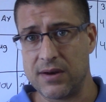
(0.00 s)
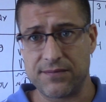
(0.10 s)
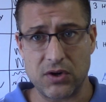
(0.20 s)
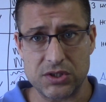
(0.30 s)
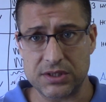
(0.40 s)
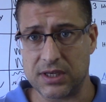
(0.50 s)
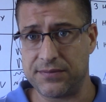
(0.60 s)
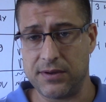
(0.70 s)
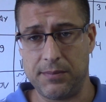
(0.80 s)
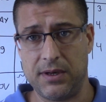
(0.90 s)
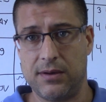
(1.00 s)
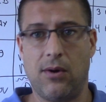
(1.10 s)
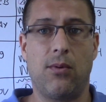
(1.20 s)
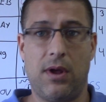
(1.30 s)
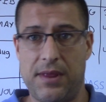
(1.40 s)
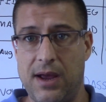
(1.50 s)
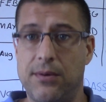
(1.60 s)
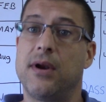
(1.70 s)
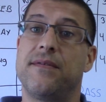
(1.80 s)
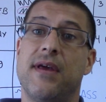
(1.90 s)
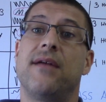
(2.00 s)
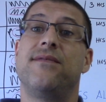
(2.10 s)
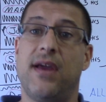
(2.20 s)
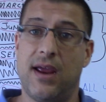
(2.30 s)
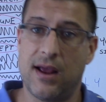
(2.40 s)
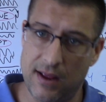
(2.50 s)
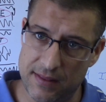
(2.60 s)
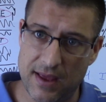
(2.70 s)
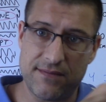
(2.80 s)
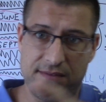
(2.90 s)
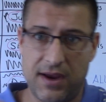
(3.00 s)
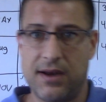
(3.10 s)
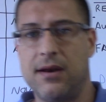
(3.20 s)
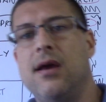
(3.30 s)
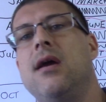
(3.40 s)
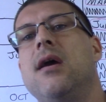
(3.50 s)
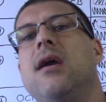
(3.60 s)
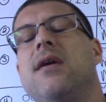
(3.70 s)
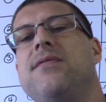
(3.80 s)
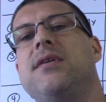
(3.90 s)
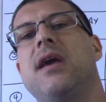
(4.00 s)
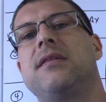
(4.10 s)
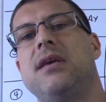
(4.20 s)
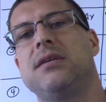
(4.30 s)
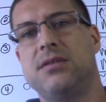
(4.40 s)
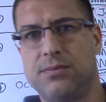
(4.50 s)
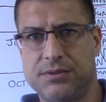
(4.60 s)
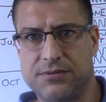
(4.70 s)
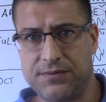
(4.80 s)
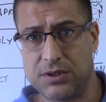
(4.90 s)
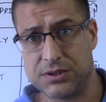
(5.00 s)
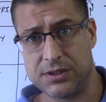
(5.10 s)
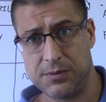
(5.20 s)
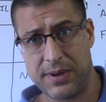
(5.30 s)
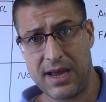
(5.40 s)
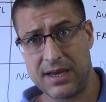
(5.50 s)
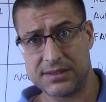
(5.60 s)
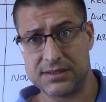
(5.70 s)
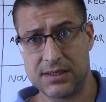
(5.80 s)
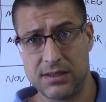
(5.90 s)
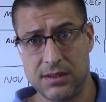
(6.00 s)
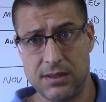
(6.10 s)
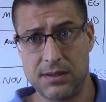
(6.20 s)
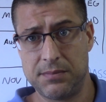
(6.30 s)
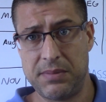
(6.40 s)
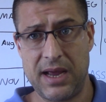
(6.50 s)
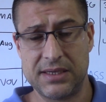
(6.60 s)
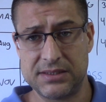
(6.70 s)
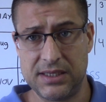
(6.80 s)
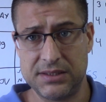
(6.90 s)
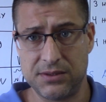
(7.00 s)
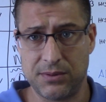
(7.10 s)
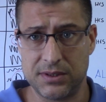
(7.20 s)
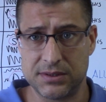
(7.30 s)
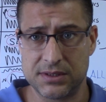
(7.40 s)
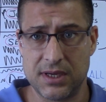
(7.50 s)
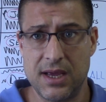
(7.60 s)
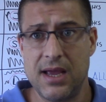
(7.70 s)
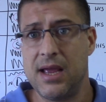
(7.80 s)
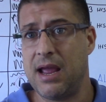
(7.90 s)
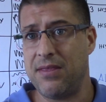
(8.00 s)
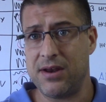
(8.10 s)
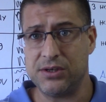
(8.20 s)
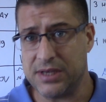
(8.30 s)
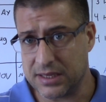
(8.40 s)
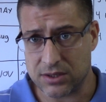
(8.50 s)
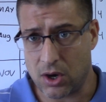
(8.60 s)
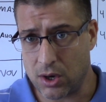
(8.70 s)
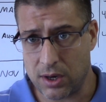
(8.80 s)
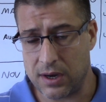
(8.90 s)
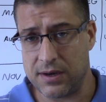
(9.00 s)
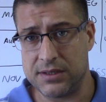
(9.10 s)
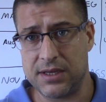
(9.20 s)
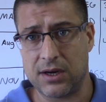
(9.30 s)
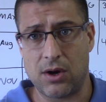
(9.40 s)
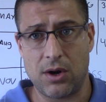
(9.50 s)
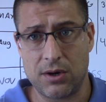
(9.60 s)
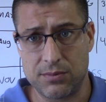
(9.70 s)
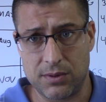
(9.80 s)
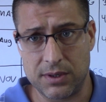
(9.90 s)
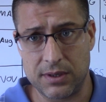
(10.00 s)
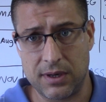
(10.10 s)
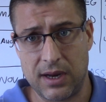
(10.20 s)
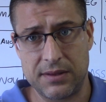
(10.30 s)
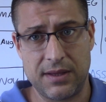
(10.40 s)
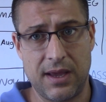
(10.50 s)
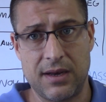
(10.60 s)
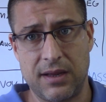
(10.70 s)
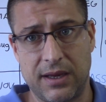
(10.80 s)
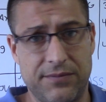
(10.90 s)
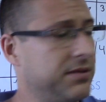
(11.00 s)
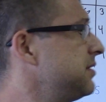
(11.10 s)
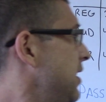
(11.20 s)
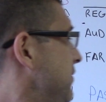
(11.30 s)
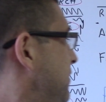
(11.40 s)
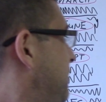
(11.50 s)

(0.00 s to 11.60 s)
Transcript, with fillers: conversely, if I mean, well, on that one, if that vein, in that vein, if you take the easy ones first and you pass, pass the easy ones, and then you take the hard, and then you take a hard one at the end. Like if you save